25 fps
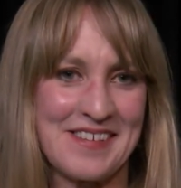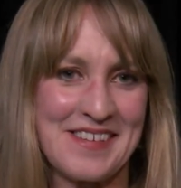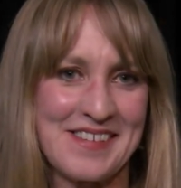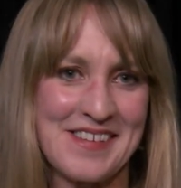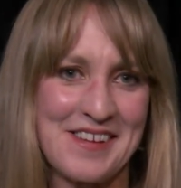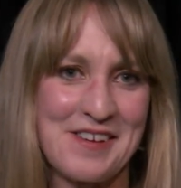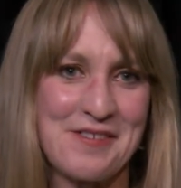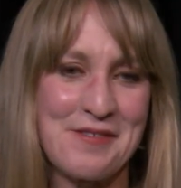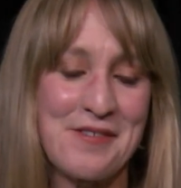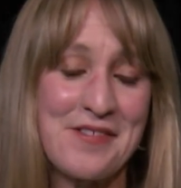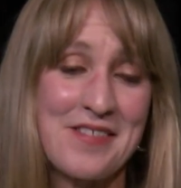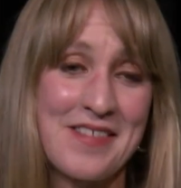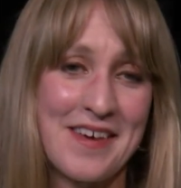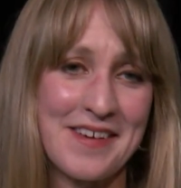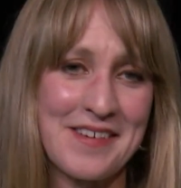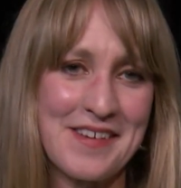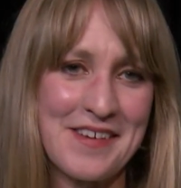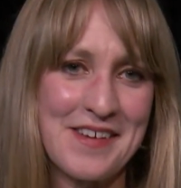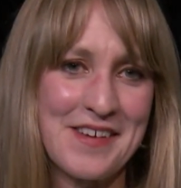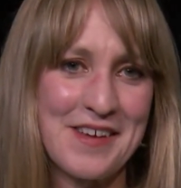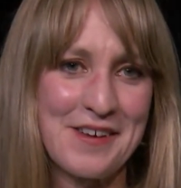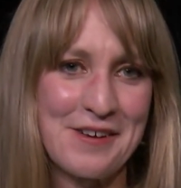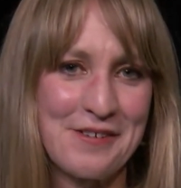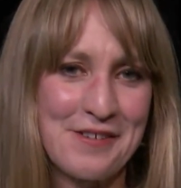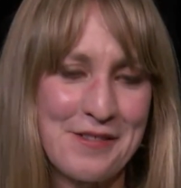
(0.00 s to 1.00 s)
So
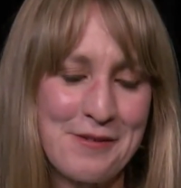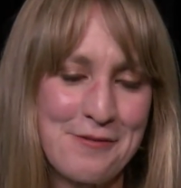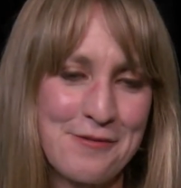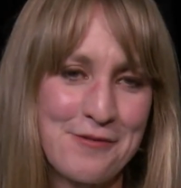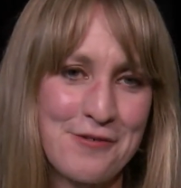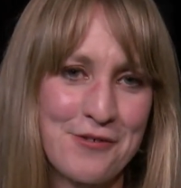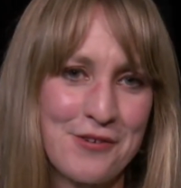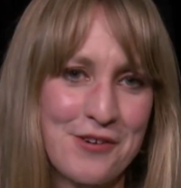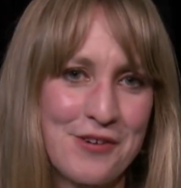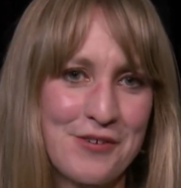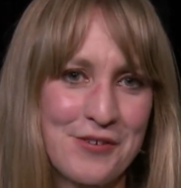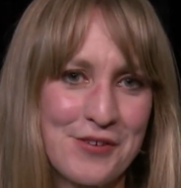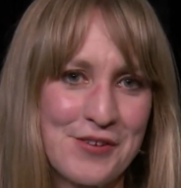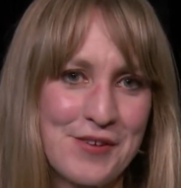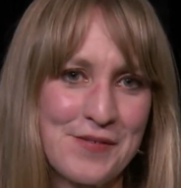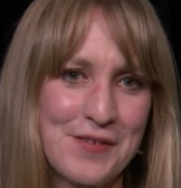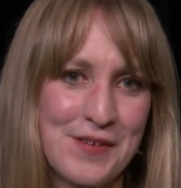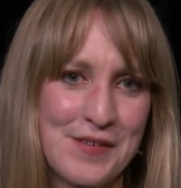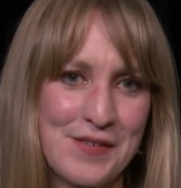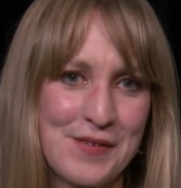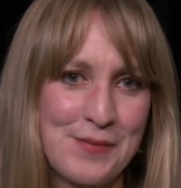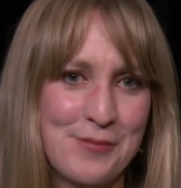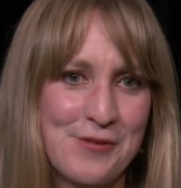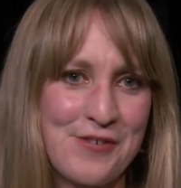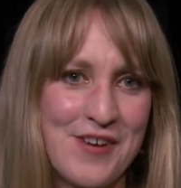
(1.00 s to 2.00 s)
thank you. I think we've got lots of
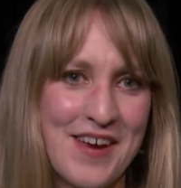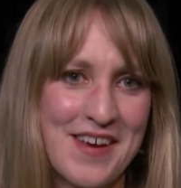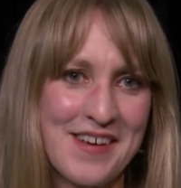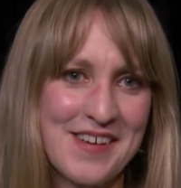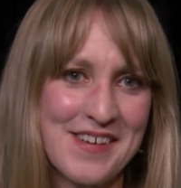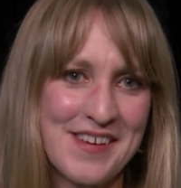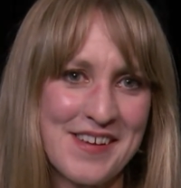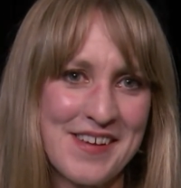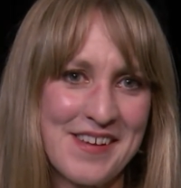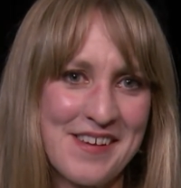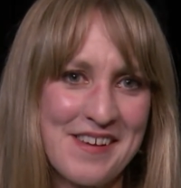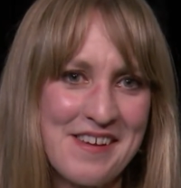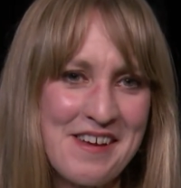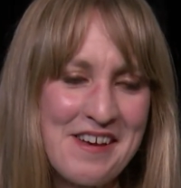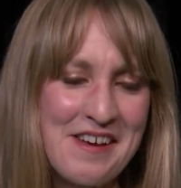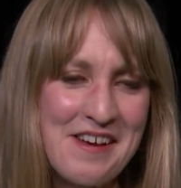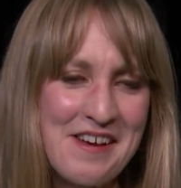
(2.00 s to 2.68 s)
inspiration.